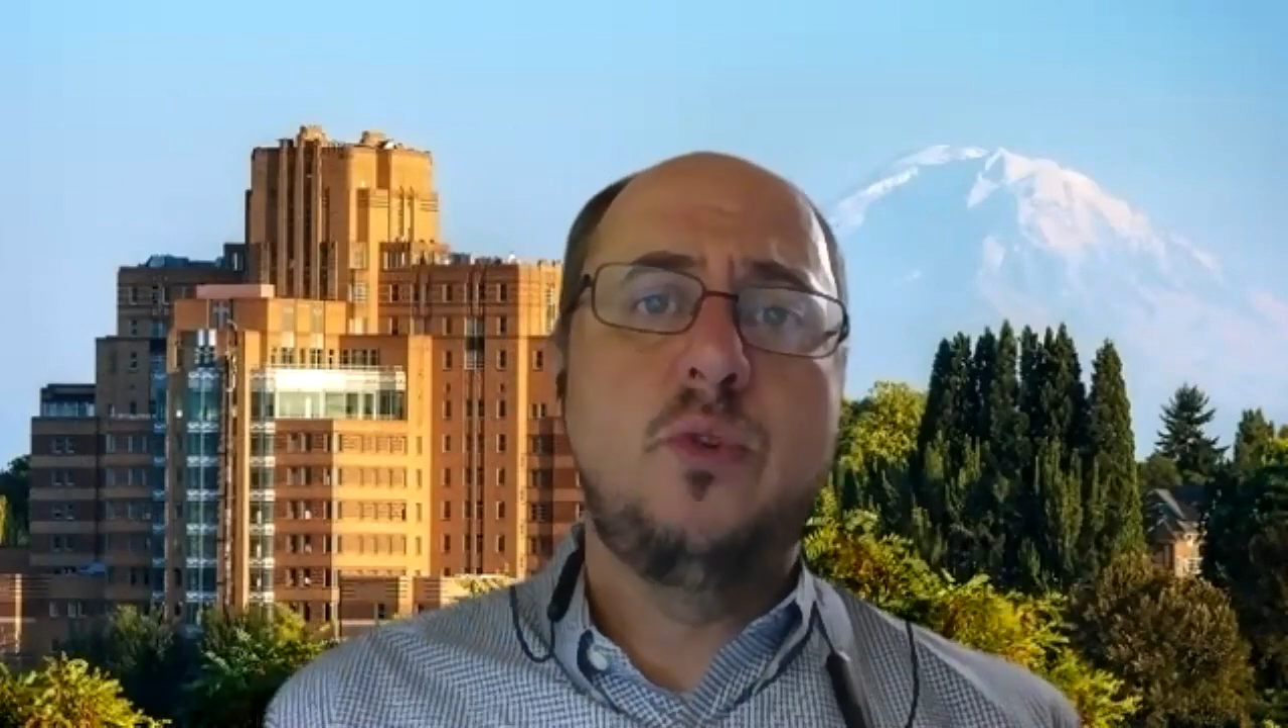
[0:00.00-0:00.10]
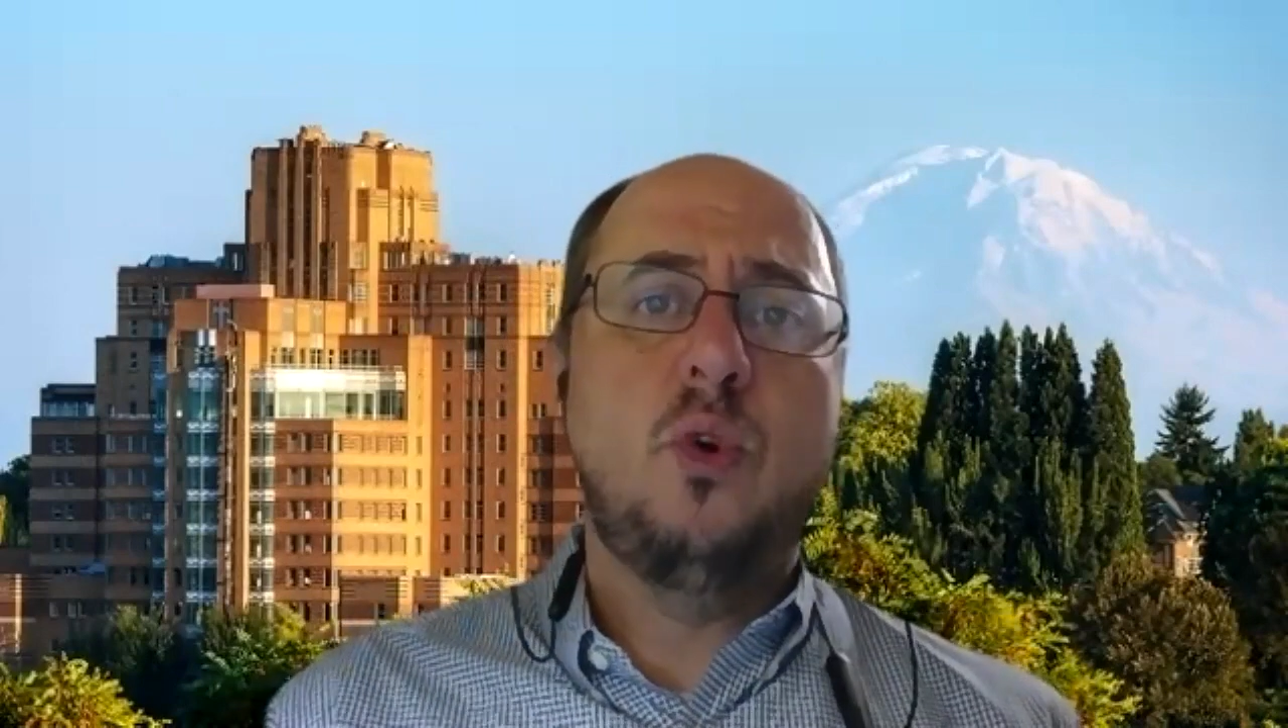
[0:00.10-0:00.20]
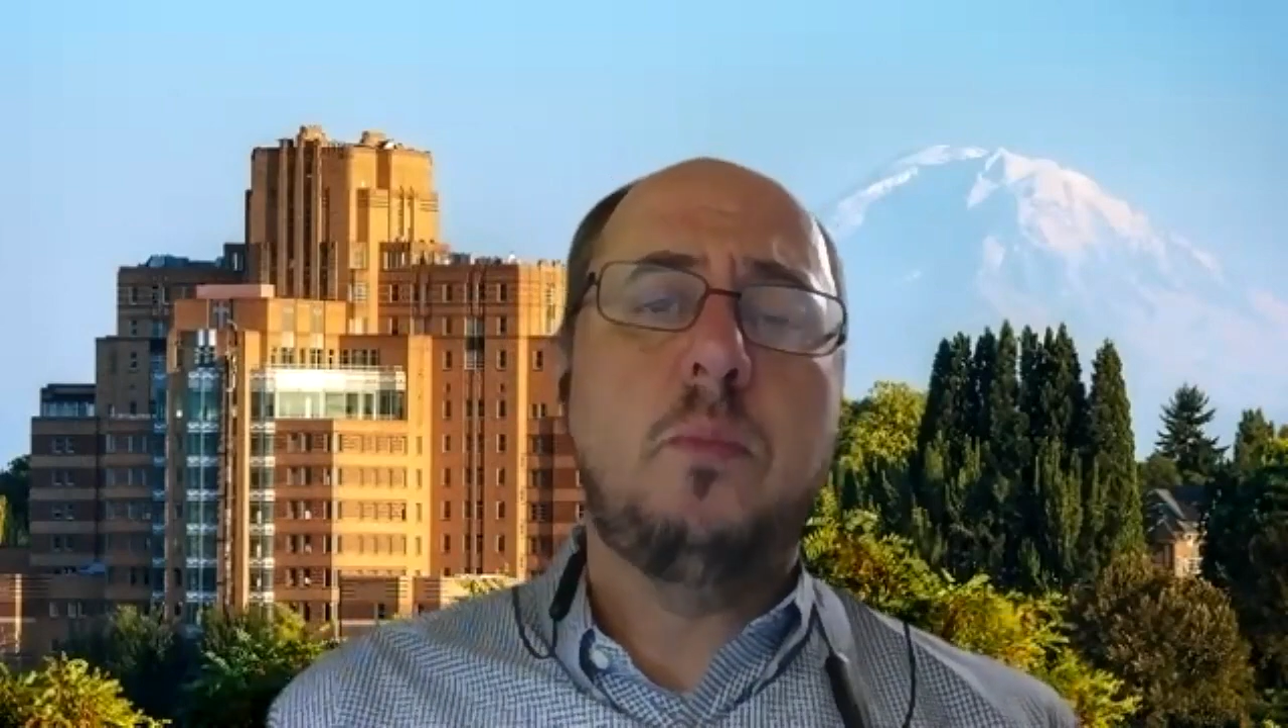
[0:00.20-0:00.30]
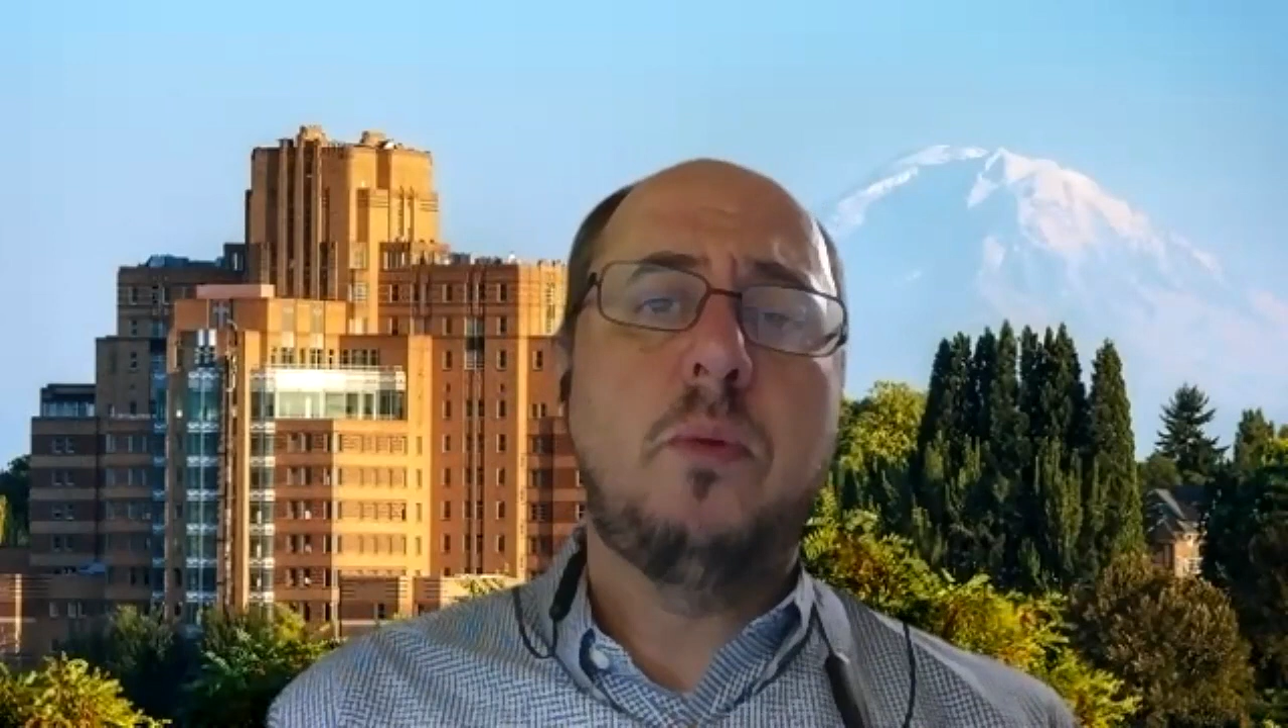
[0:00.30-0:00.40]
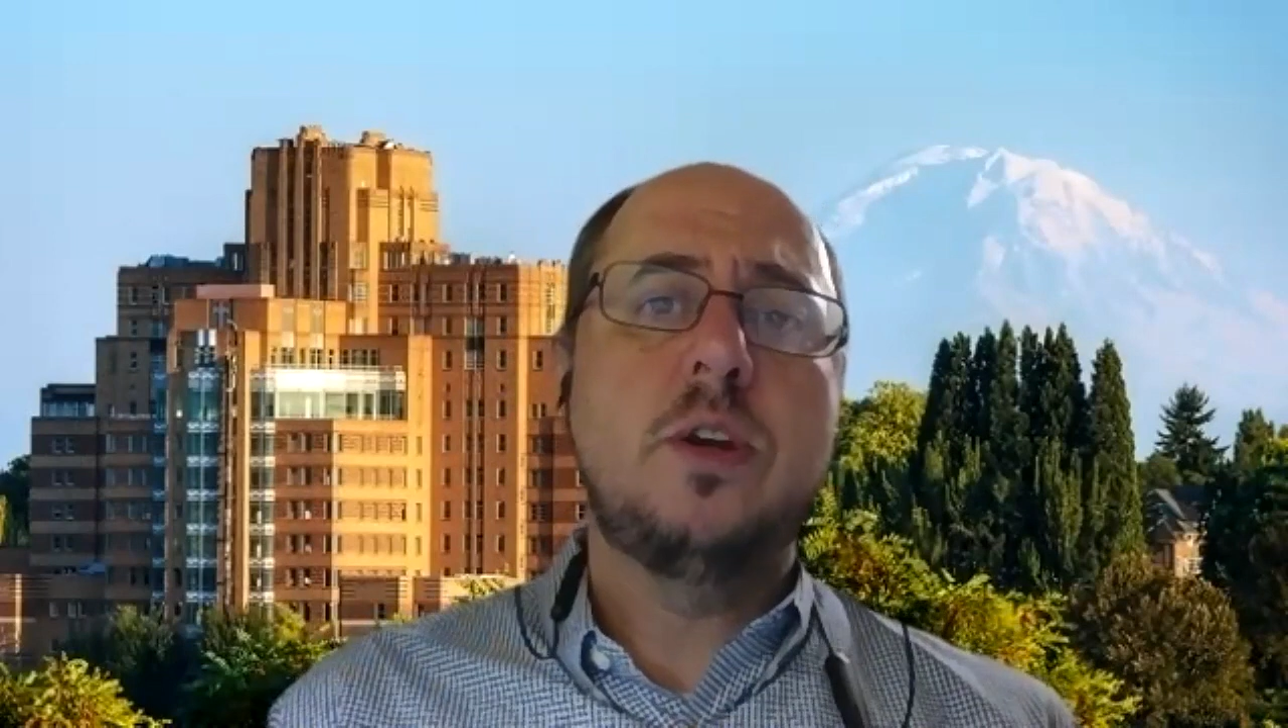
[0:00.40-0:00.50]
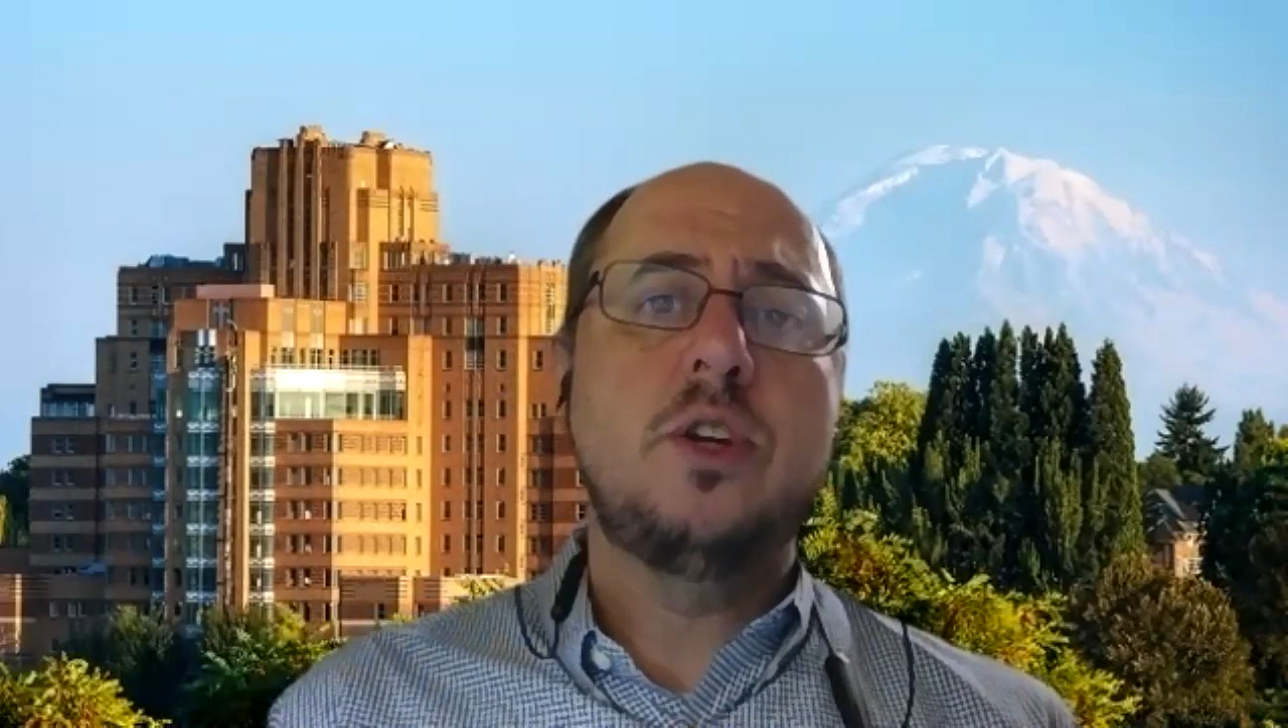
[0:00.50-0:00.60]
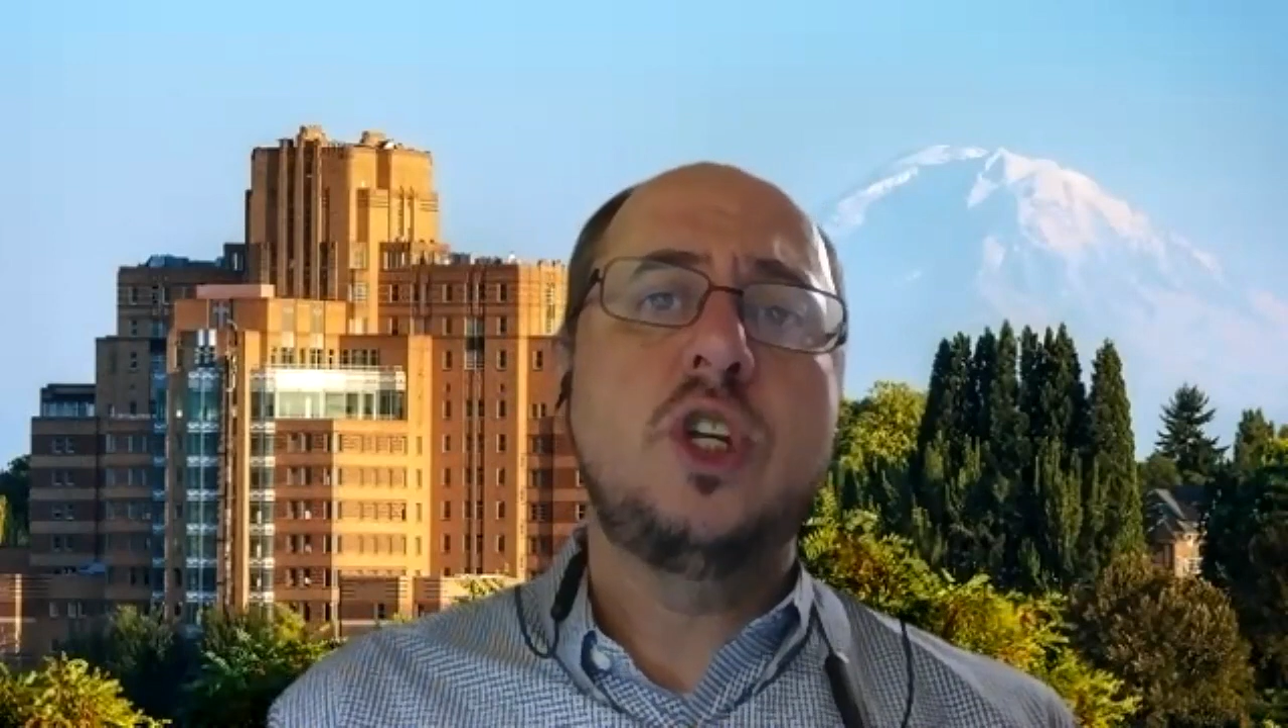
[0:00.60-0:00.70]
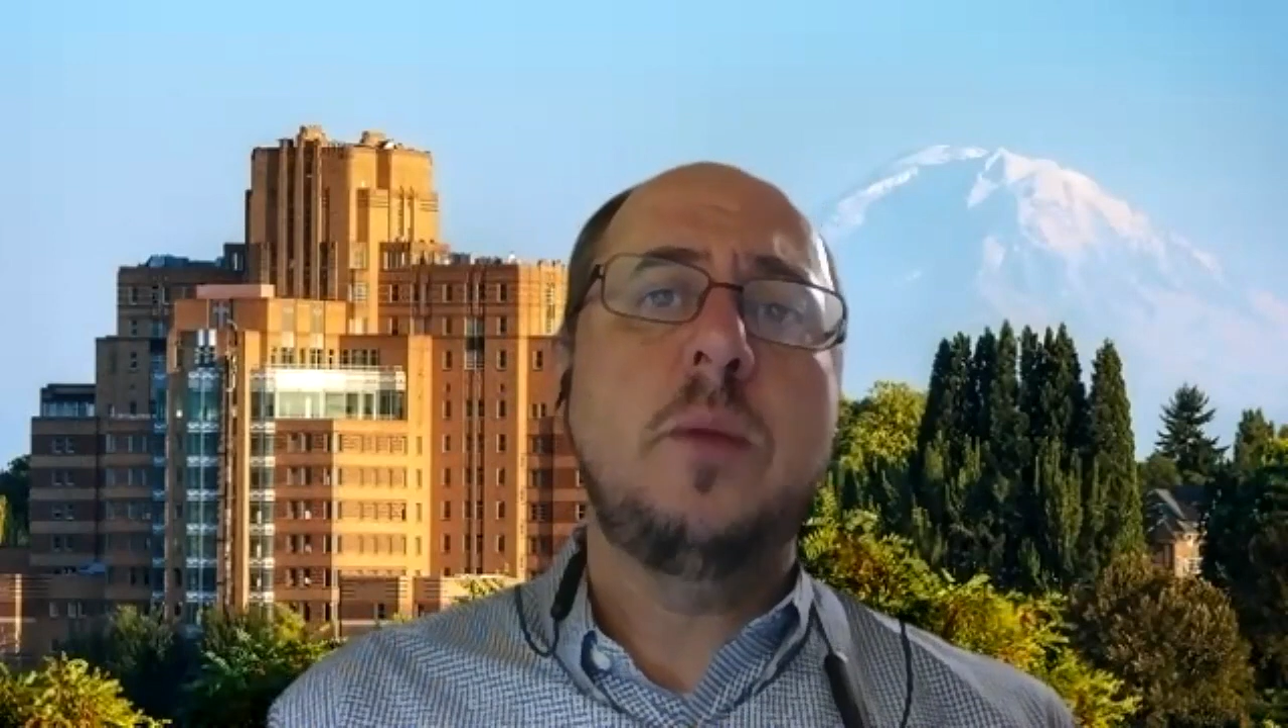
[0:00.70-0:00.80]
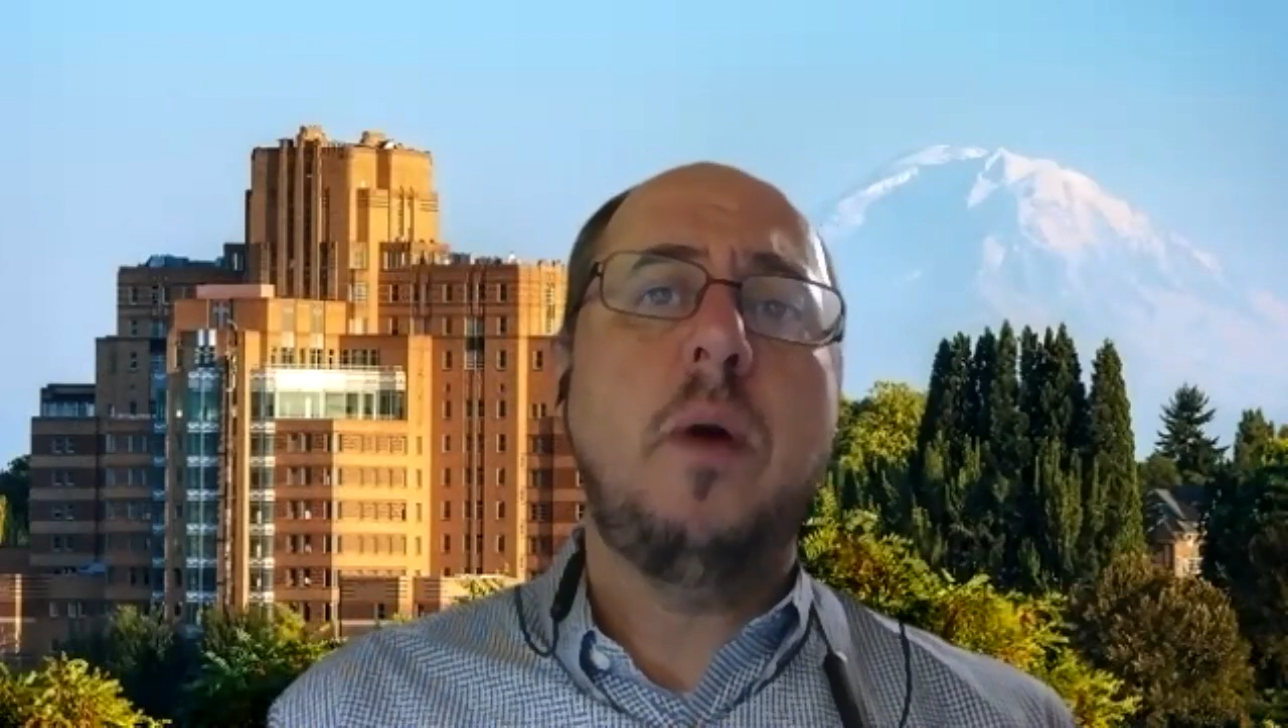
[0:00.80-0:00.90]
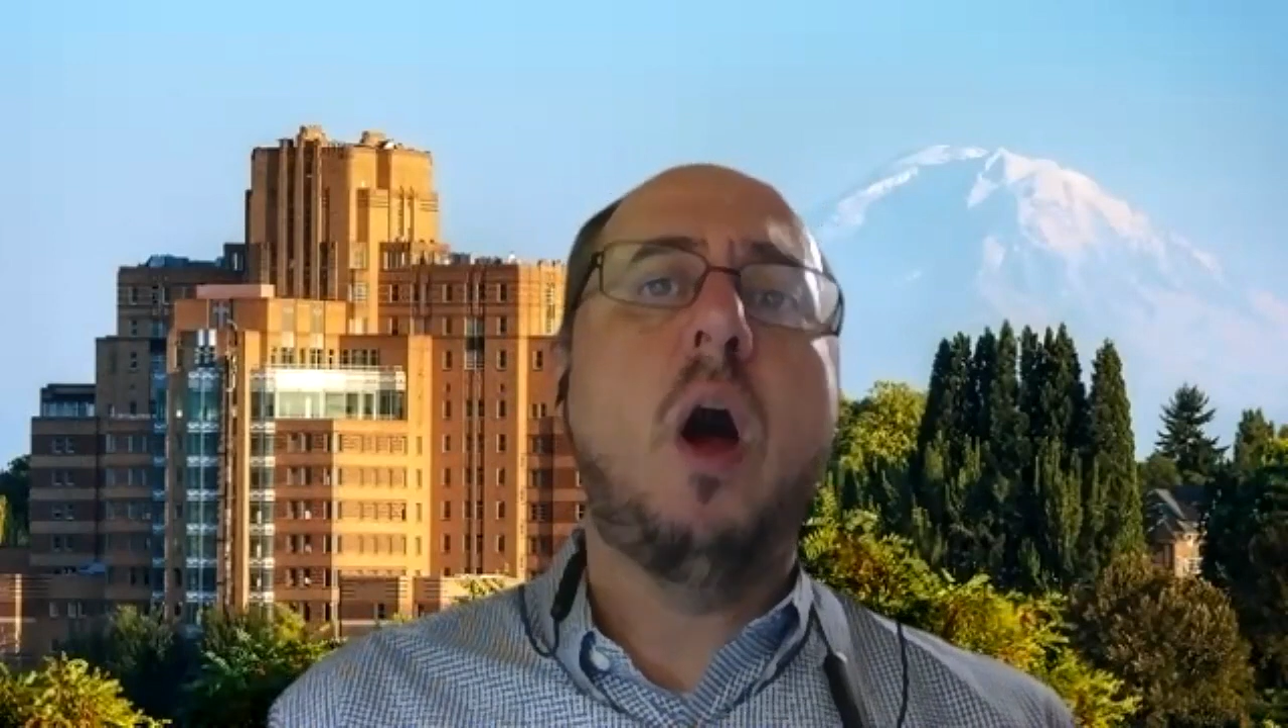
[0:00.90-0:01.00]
through apprenticeship